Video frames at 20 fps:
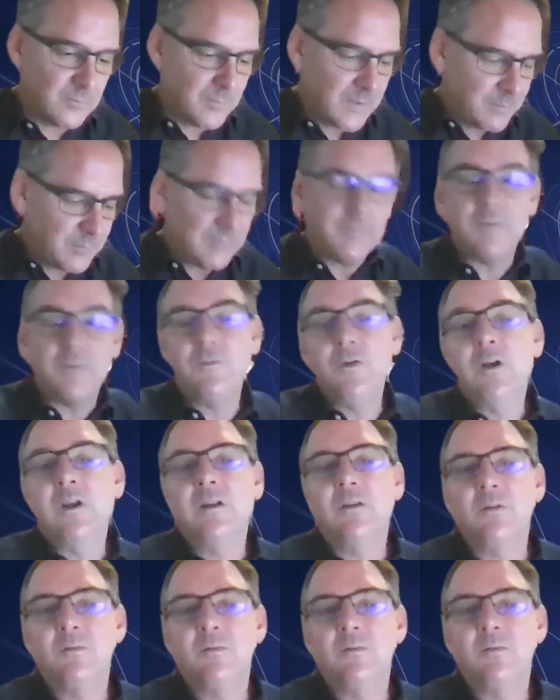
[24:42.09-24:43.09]
Maybe if you
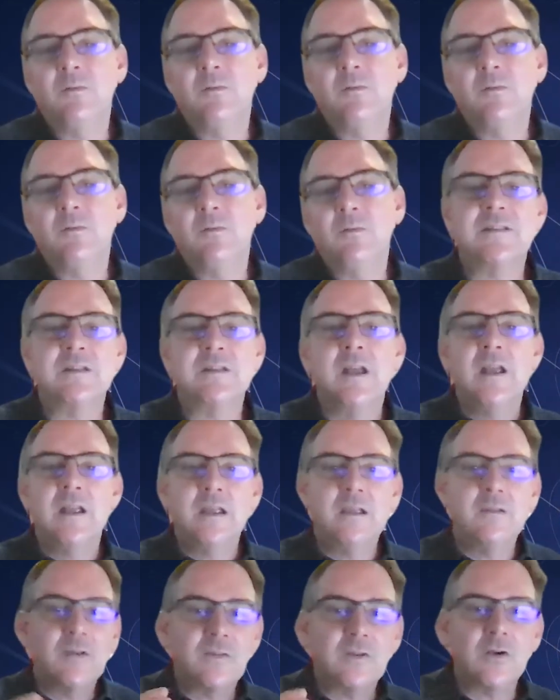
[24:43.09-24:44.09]
can firstly just
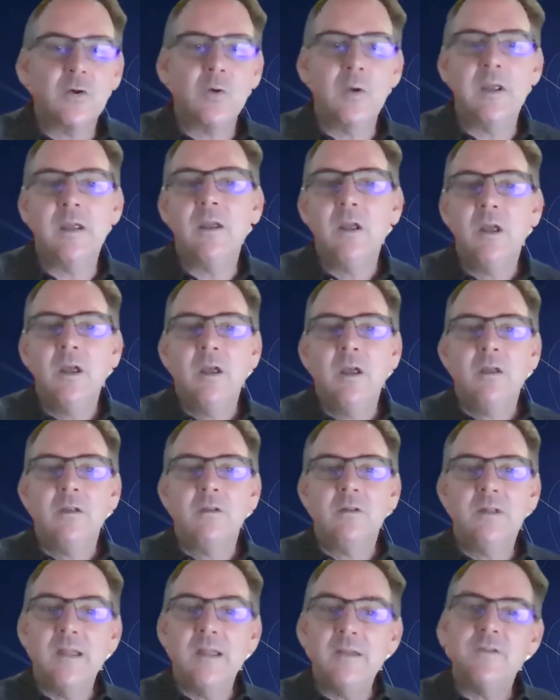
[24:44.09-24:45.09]
give us a quick
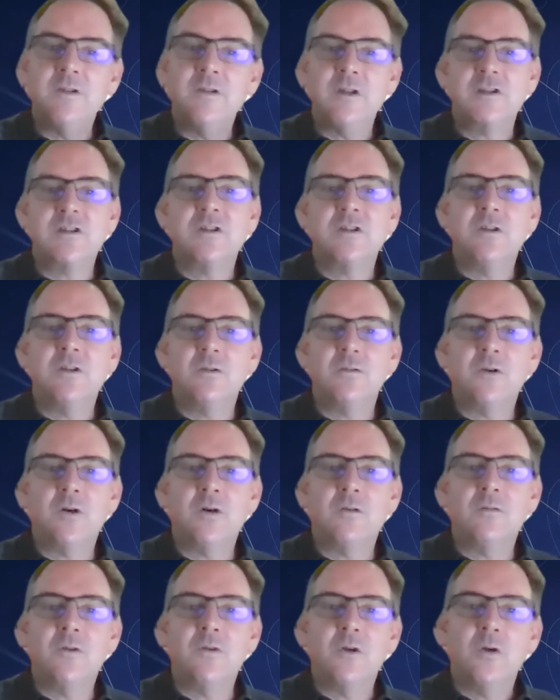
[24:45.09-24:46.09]
definition
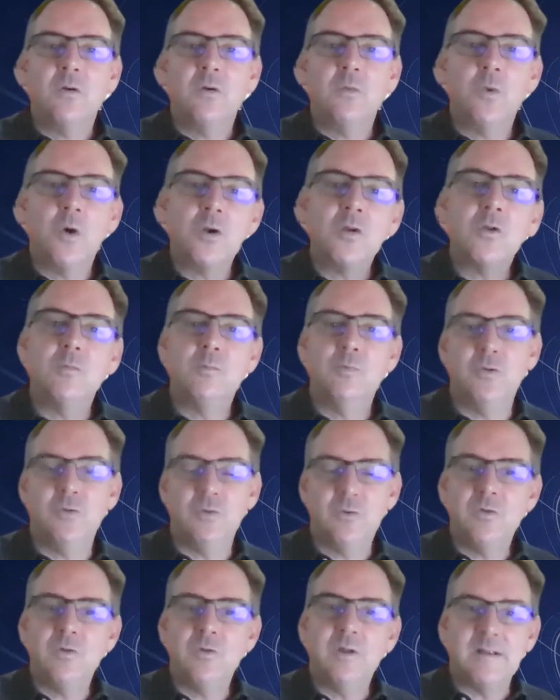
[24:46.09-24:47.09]
of what
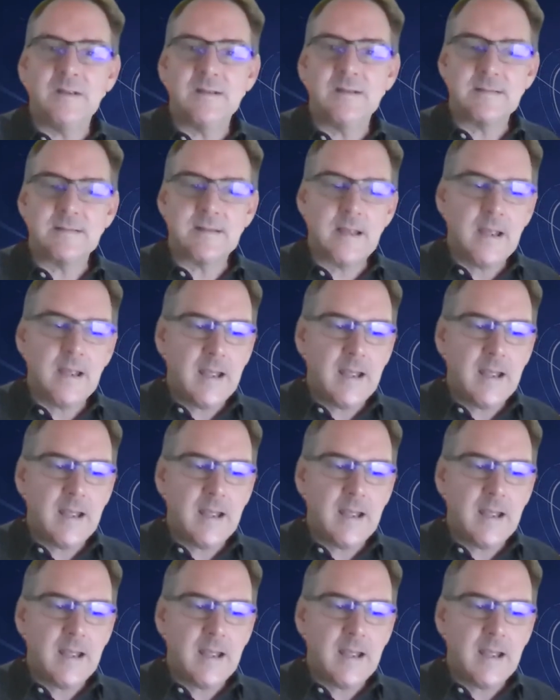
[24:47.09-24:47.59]
Ubuntu is,